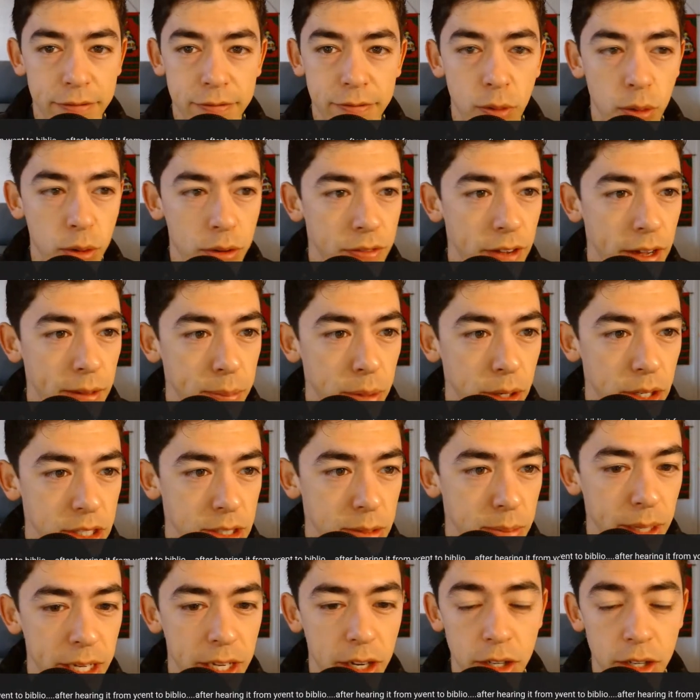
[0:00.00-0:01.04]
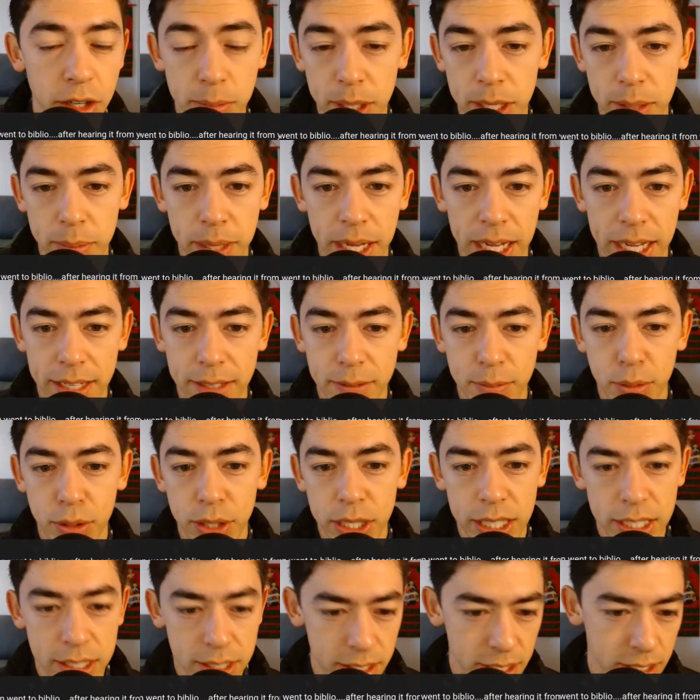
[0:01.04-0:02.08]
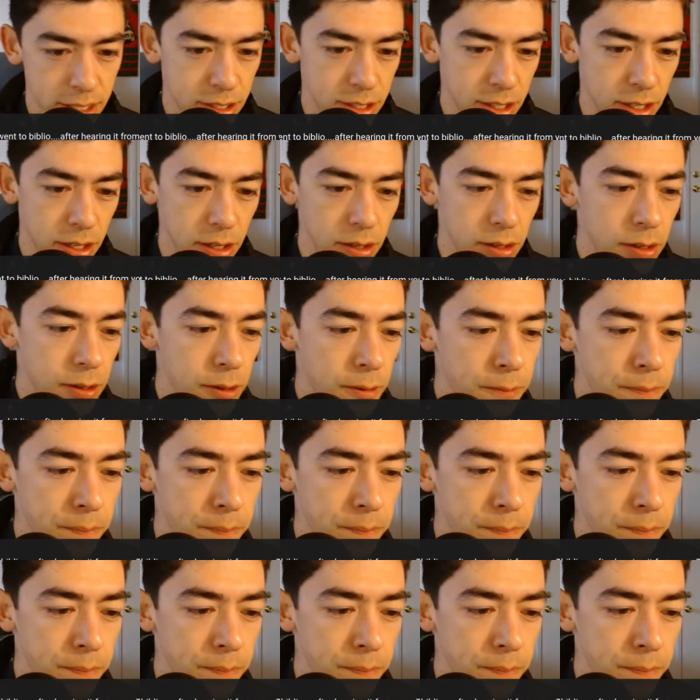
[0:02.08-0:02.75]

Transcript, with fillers: four or five bucks and make all your money back pretty easily. So